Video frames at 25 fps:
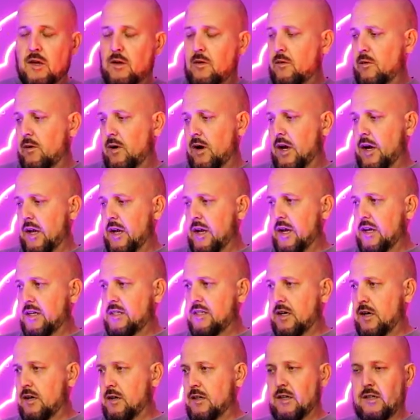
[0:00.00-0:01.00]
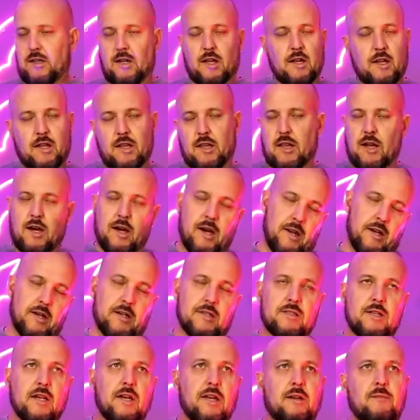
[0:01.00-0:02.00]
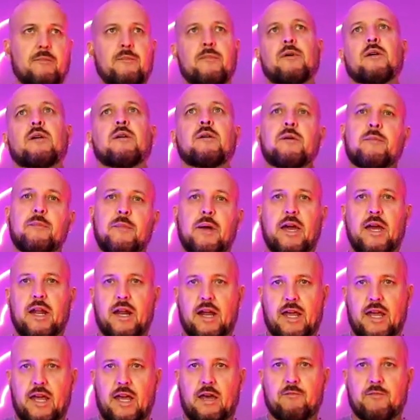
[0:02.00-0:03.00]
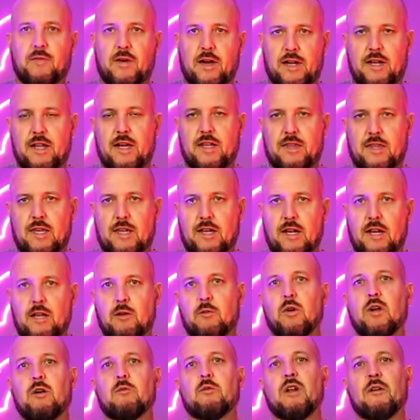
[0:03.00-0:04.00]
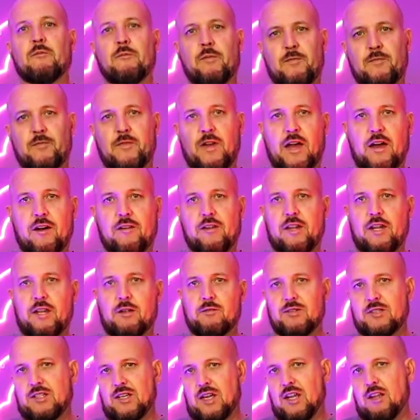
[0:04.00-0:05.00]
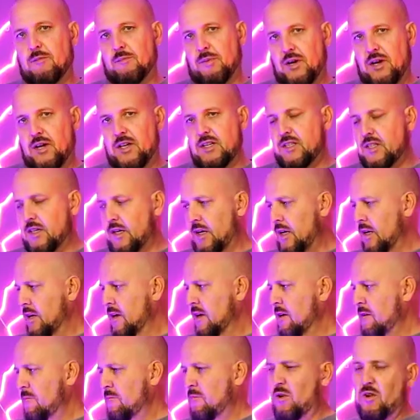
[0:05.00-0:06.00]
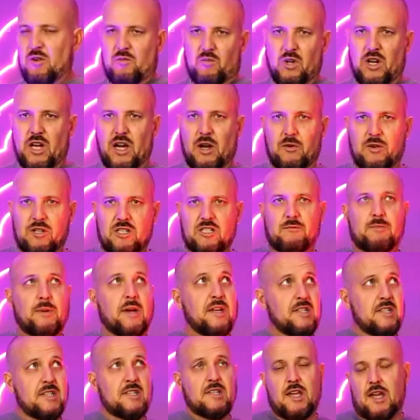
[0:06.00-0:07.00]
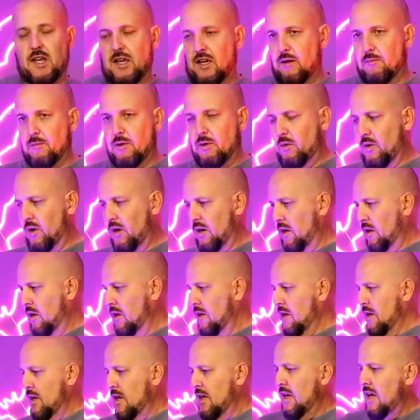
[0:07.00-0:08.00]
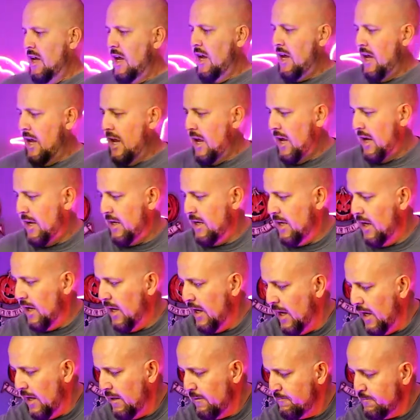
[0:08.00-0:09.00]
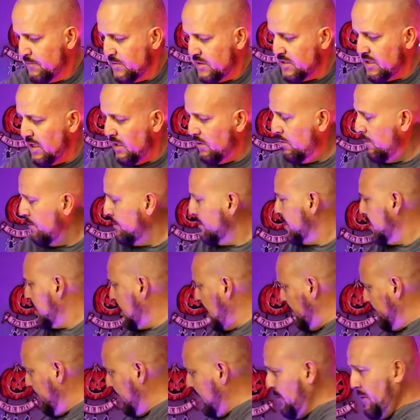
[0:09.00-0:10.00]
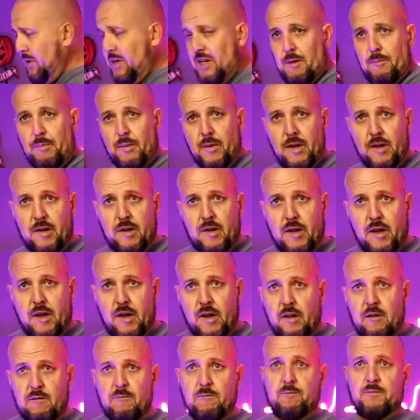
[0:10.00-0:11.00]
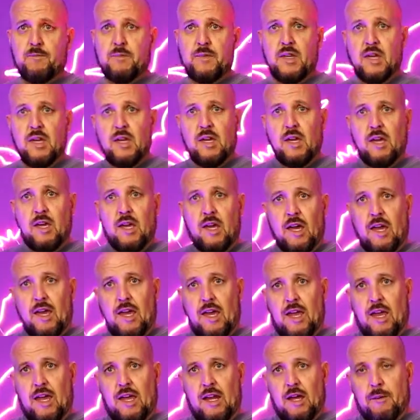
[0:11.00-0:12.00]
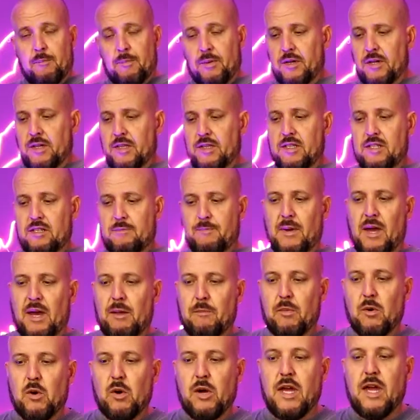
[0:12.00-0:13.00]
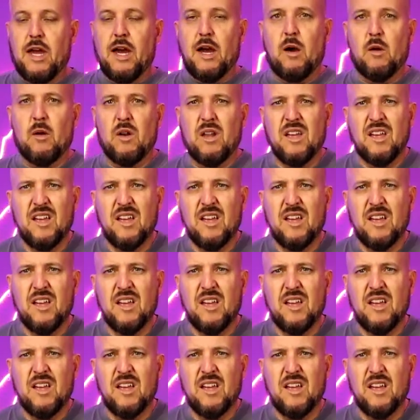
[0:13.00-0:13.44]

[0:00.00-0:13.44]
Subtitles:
one. And I started looking online. I was like, man, I can't find that thing anywhere. When I found it, it was kind of pricey. More than what I want to spend just to hang on the wall. And so, got my 3D printer here, and I printed this bad boy out.